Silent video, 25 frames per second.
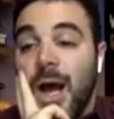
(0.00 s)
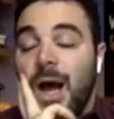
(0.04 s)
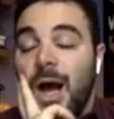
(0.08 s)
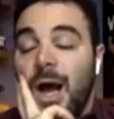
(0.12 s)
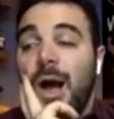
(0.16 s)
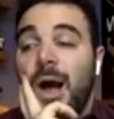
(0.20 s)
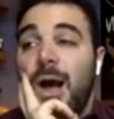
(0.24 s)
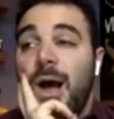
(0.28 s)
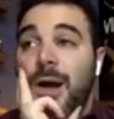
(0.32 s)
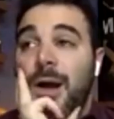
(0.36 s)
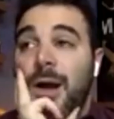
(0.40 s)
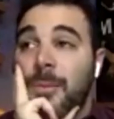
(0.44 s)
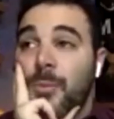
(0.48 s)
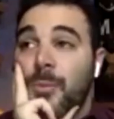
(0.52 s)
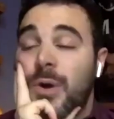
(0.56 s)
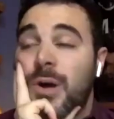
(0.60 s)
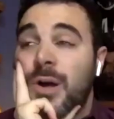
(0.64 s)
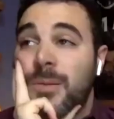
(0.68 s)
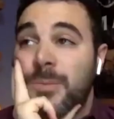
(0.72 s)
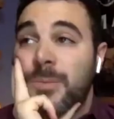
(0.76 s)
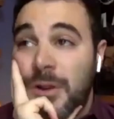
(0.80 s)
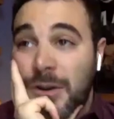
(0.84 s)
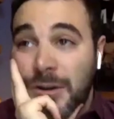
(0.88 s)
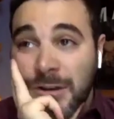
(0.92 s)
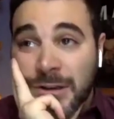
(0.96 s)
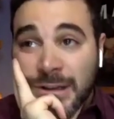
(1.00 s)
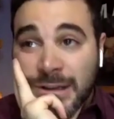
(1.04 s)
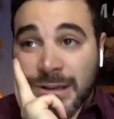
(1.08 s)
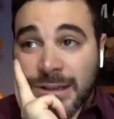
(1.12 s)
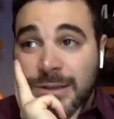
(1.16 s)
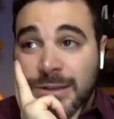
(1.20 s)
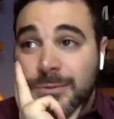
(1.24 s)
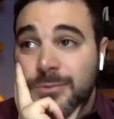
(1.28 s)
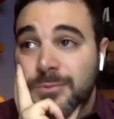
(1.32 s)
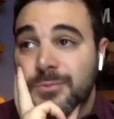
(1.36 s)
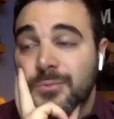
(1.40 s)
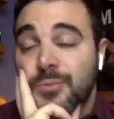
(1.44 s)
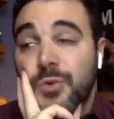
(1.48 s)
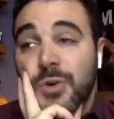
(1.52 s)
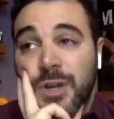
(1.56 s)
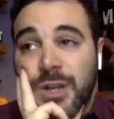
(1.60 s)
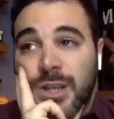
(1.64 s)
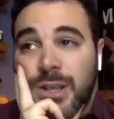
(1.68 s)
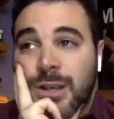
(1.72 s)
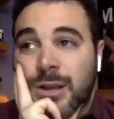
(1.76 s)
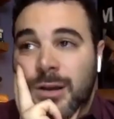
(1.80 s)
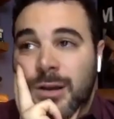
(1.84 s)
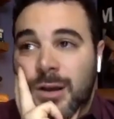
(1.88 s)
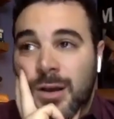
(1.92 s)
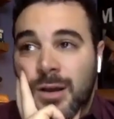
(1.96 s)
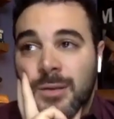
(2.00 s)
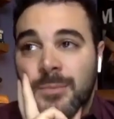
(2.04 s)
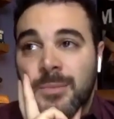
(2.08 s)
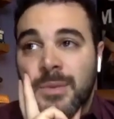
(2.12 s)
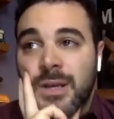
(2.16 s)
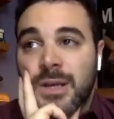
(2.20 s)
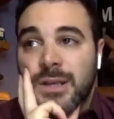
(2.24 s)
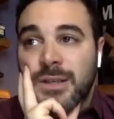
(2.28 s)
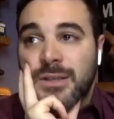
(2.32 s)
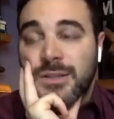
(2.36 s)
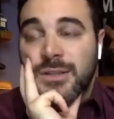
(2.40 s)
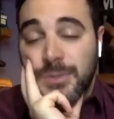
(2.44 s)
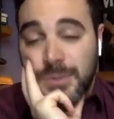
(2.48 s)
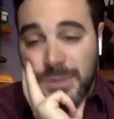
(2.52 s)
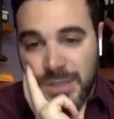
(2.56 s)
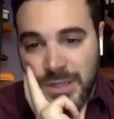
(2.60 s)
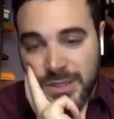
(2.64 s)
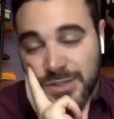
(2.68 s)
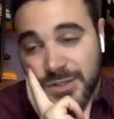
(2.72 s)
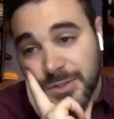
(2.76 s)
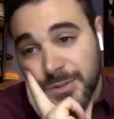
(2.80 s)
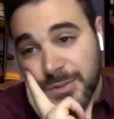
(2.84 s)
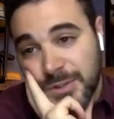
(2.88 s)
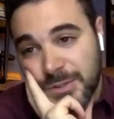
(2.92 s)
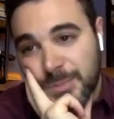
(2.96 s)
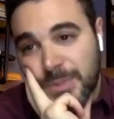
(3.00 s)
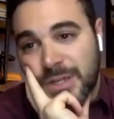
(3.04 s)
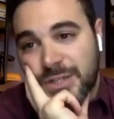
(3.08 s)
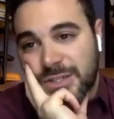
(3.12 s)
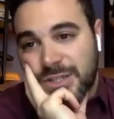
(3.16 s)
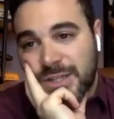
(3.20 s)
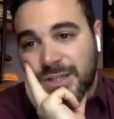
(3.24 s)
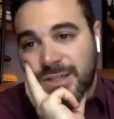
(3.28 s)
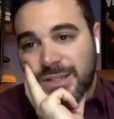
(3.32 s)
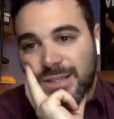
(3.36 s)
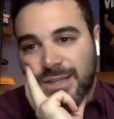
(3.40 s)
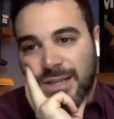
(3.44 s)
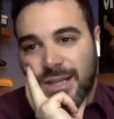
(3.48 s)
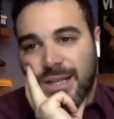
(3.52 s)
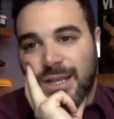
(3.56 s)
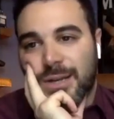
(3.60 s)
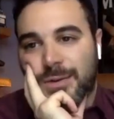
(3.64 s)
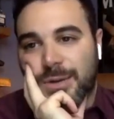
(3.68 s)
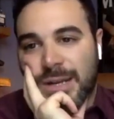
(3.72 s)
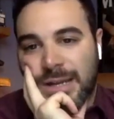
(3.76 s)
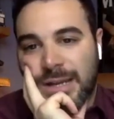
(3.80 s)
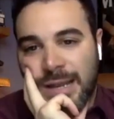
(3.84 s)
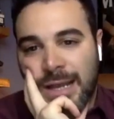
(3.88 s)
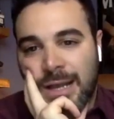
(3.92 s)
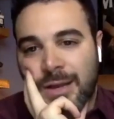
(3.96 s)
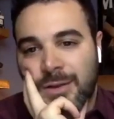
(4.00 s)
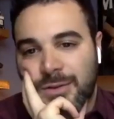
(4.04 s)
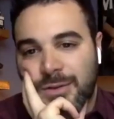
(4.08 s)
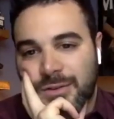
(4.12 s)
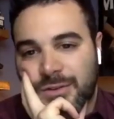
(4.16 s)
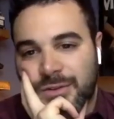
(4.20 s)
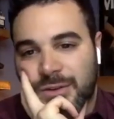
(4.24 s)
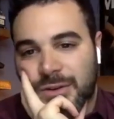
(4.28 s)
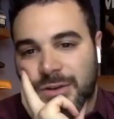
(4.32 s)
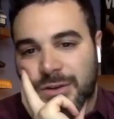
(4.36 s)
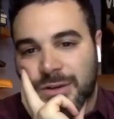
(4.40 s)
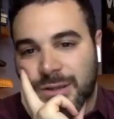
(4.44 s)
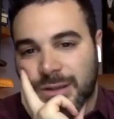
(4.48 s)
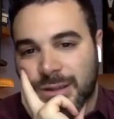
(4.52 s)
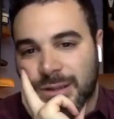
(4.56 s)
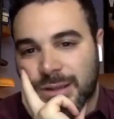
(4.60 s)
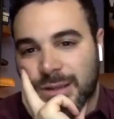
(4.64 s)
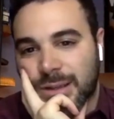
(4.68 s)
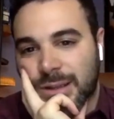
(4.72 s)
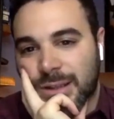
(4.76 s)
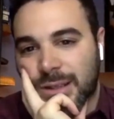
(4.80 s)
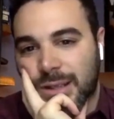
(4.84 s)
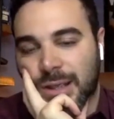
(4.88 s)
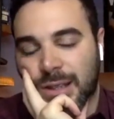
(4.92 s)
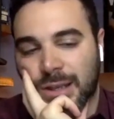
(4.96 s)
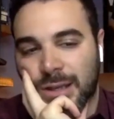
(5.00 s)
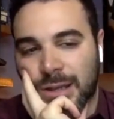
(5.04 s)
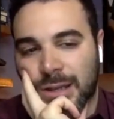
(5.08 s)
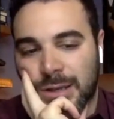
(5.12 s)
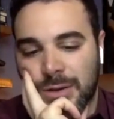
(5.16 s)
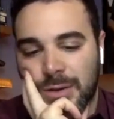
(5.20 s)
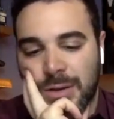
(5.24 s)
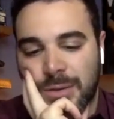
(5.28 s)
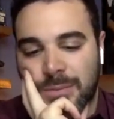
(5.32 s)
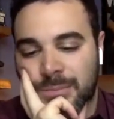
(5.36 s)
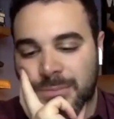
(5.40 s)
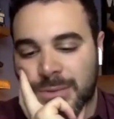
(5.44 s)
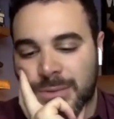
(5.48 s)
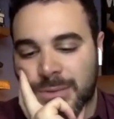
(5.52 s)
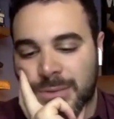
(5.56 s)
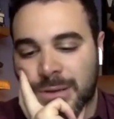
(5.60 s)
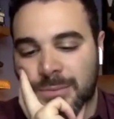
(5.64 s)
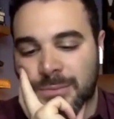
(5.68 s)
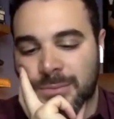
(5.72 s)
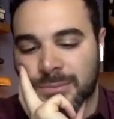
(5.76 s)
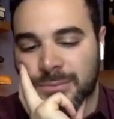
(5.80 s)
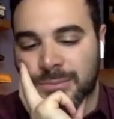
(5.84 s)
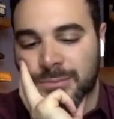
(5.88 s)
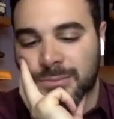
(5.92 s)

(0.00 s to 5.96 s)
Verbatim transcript: Uh, well, I'm currently working on my series, a uh, series project right now. It's currently, you know, I'm, I'm